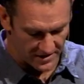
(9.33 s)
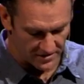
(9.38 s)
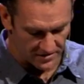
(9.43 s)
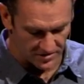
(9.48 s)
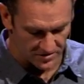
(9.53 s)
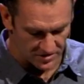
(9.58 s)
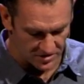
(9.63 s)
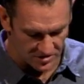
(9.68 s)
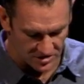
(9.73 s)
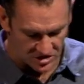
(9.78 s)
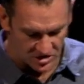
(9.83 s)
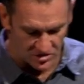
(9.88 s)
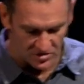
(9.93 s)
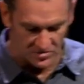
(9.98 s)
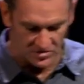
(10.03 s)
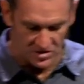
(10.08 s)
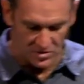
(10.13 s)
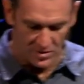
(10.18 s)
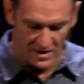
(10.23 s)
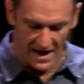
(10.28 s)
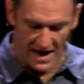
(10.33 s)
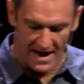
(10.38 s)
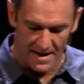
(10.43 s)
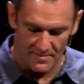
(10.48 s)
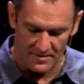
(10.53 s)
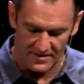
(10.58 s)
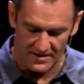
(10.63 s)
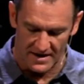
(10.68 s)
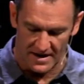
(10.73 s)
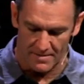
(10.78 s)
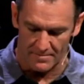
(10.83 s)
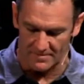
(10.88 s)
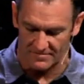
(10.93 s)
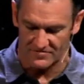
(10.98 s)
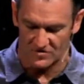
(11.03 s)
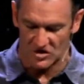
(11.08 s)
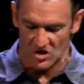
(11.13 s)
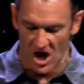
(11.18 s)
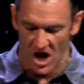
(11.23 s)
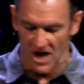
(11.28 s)
to introduce you to a guy by the name
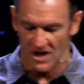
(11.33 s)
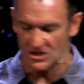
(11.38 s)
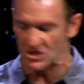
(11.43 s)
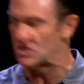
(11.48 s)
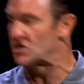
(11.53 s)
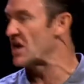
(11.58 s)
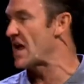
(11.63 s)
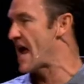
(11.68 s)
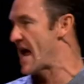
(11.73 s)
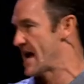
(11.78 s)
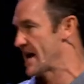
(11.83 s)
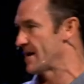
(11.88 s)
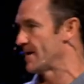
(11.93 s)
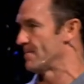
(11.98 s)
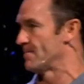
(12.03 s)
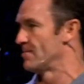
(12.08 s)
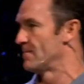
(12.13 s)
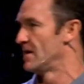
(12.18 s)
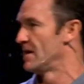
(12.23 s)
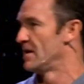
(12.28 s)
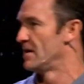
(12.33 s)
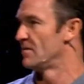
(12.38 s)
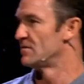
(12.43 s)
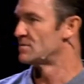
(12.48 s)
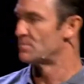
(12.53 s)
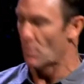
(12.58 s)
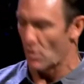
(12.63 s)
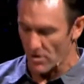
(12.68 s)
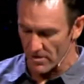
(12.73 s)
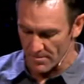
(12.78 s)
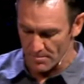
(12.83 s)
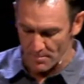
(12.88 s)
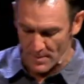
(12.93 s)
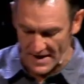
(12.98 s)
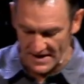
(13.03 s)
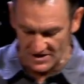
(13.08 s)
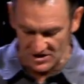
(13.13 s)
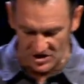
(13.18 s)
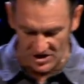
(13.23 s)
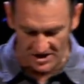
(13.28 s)
of Zha Jiang. He was born in
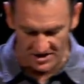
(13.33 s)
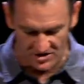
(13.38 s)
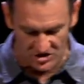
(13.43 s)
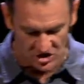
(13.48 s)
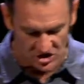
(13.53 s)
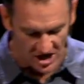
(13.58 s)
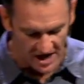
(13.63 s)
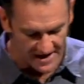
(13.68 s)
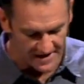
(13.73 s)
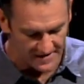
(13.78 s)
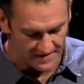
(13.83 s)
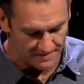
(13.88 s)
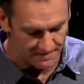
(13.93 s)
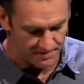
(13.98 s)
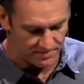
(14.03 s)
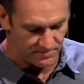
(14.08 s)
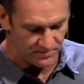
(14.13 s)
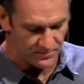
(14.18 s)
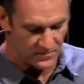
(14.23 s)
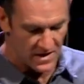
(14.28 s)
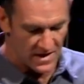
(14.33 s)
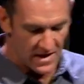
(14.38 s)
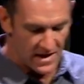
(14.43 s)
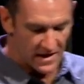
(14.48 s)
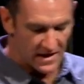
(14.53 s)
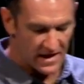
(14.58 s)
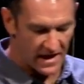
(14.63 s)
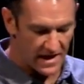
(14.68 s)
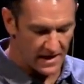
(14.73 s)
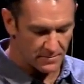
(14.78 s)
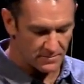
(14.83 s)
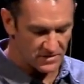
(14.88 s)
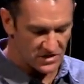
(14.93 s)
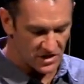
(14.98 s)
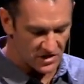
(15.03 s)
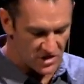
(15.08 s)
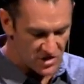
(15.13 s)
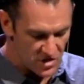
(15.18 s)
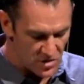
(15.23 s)
Beijing, China, came to the